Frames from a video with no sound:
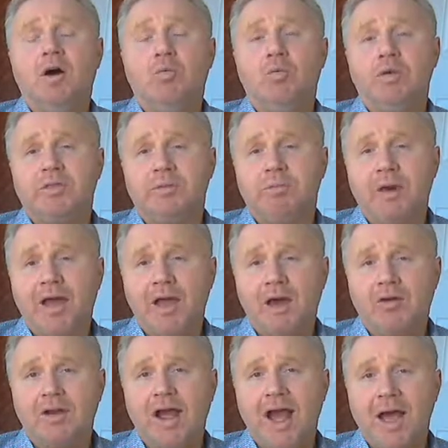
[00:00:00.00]
with
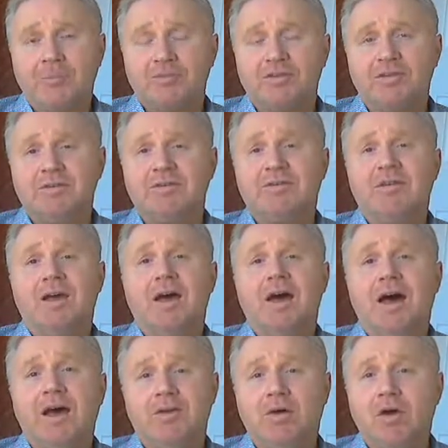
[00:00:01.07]
buyout options
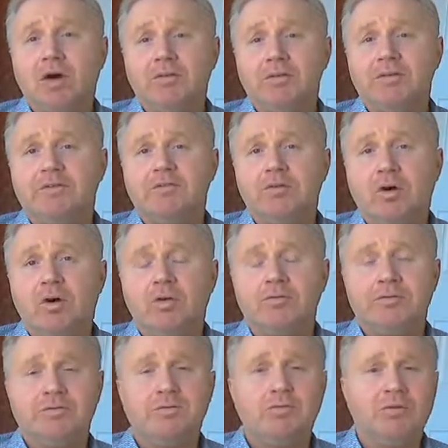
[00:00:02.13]
on all these
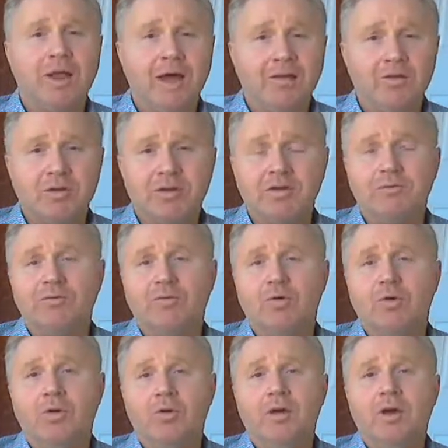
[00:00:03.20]
loans. We're not looking
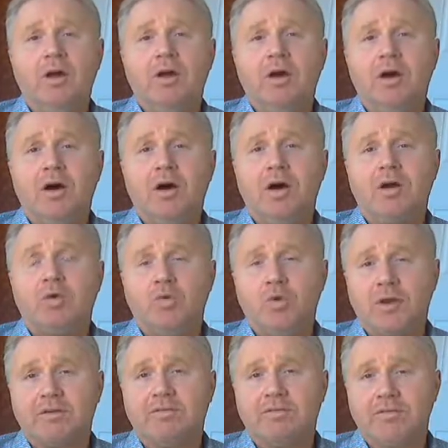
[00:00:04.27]
for
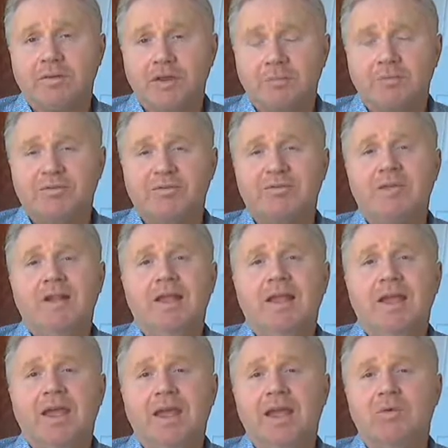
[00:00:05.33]
quick flips,
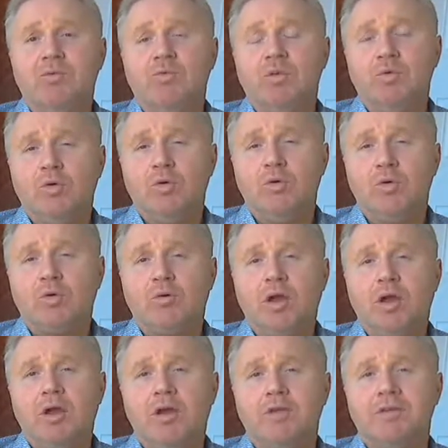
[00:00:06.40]
and we will
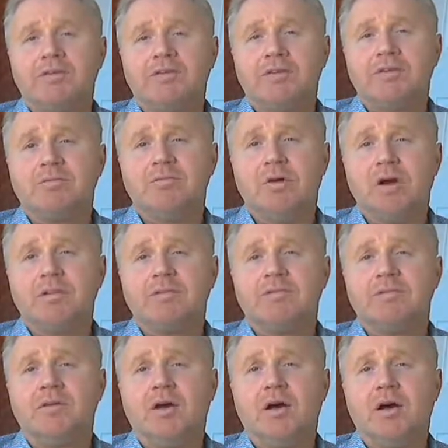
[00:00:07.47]
require 6
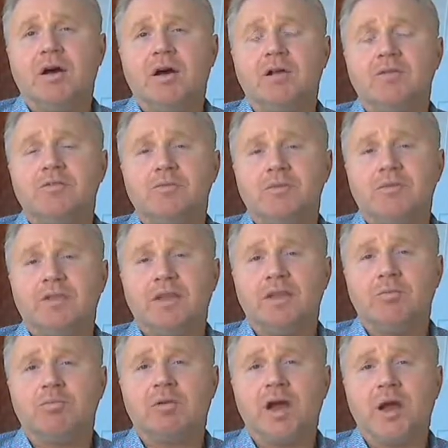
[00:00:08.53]
months to retain
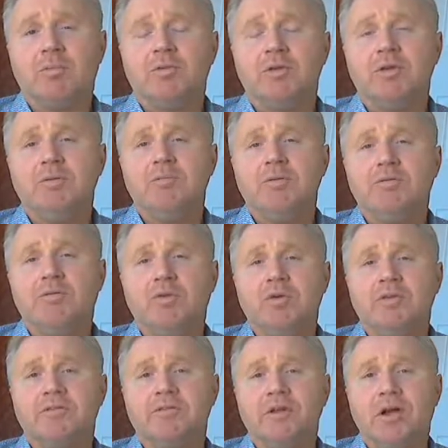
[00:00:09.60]
the property before
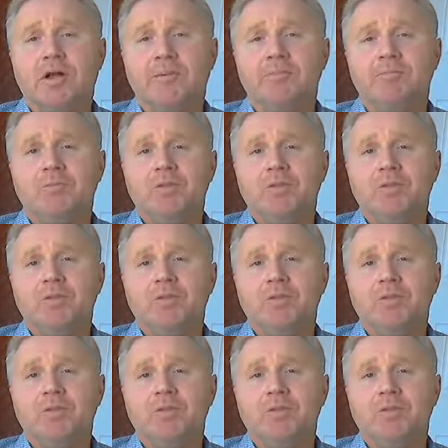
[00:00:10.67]
you sell it.